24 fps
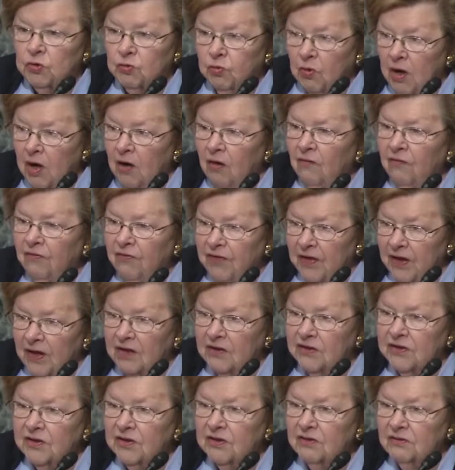
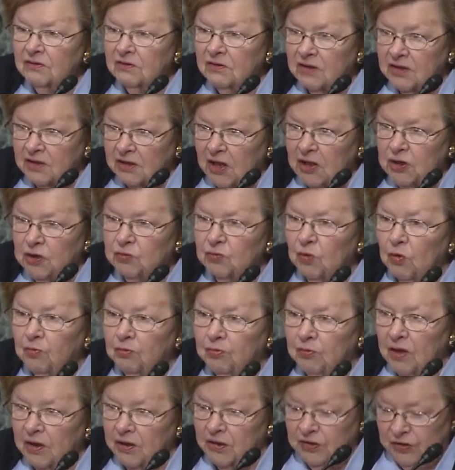12,000 sexual
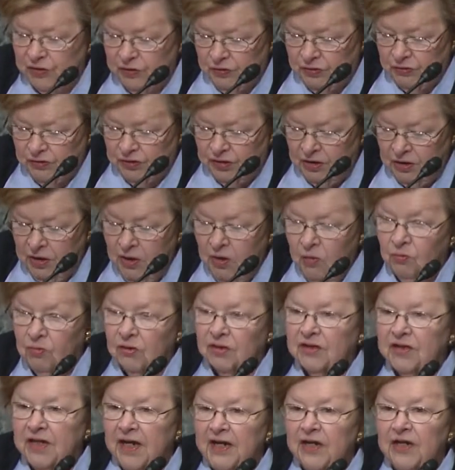predators
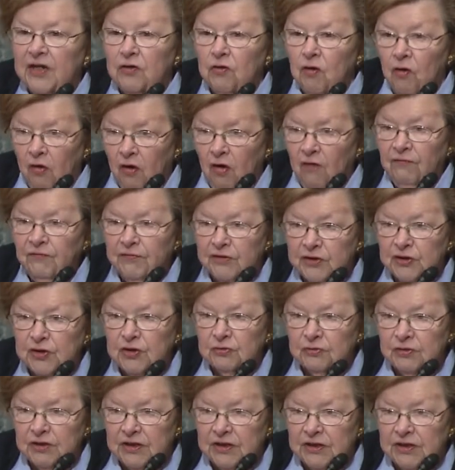were taken off the
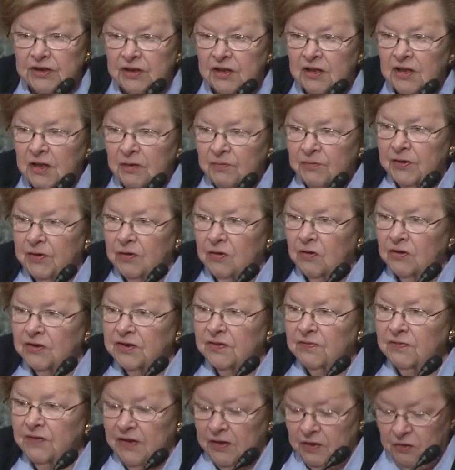streets
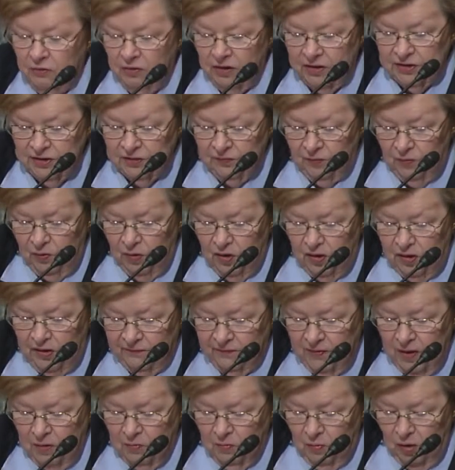because of the aggressive work
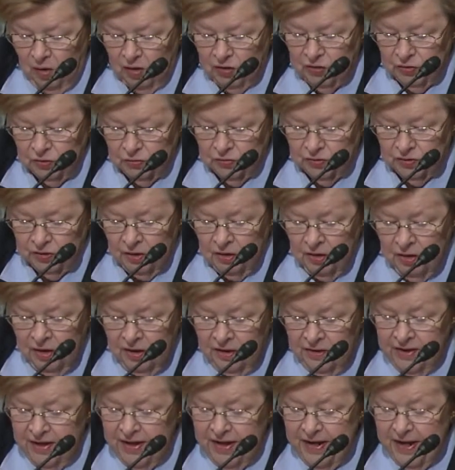of our marshals.
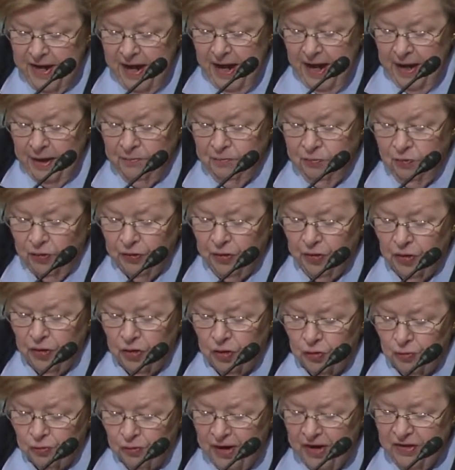DEA put
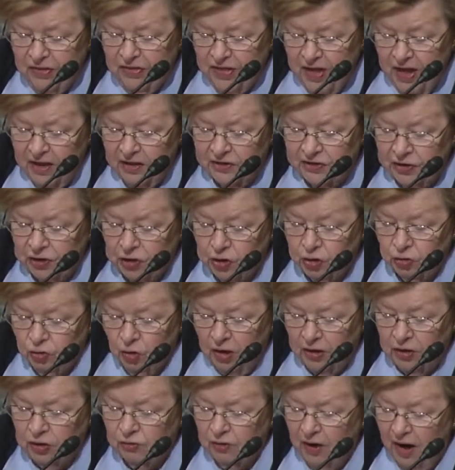3,000
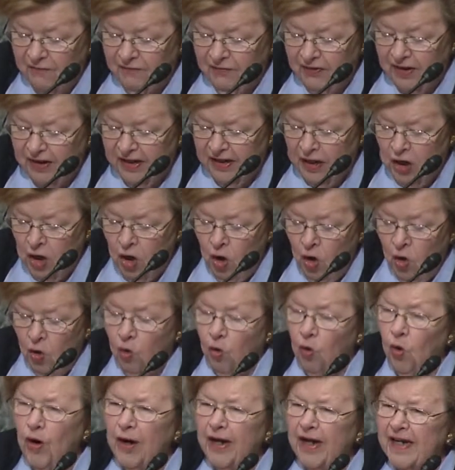drug trafficking
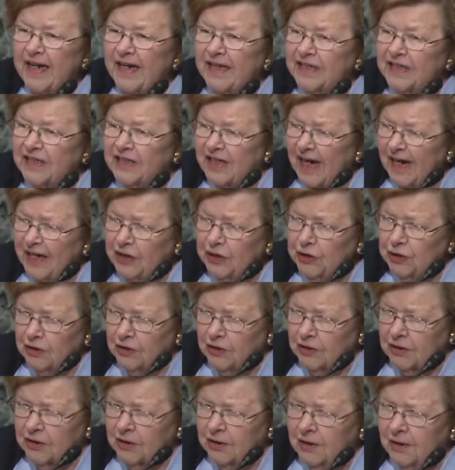
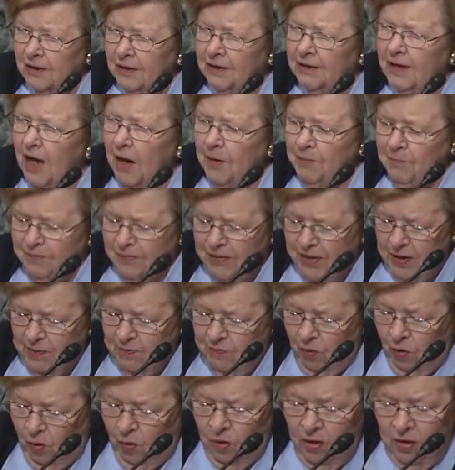organizations, not
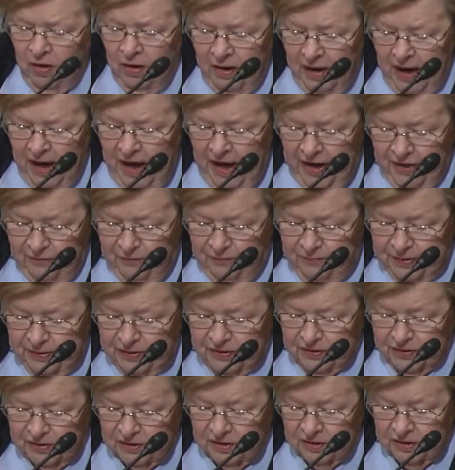people, out of
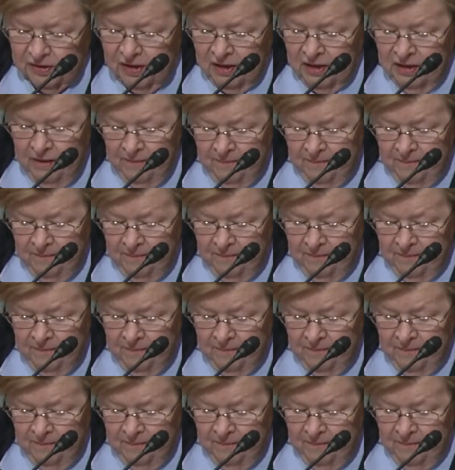business.